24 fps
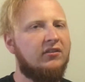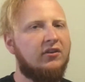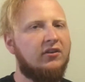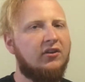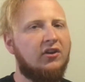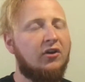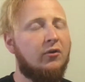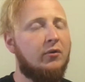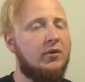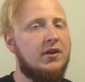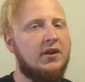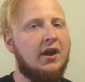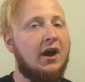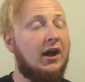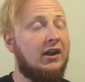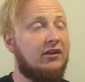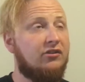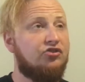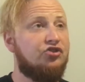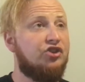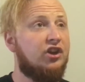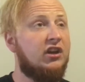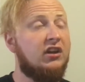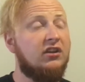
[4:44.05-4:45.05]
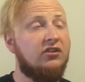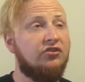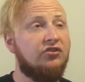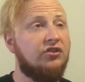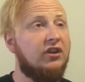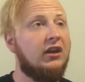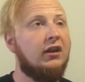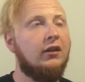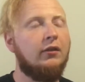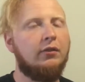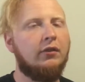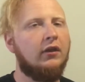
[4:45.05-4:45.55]
you know, and not change
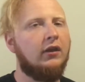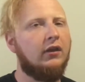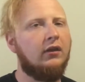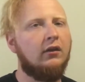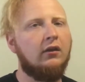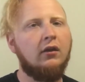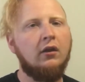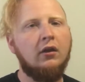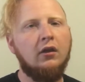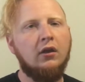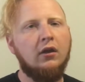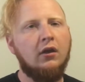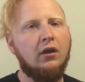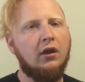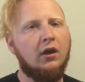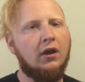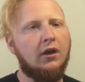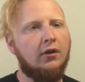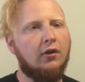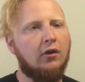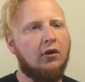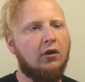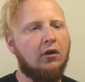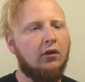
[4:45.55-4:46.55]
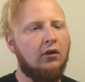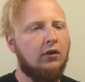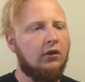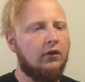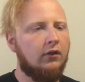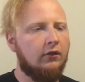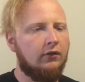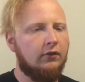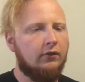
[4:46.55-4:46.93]
anything at all.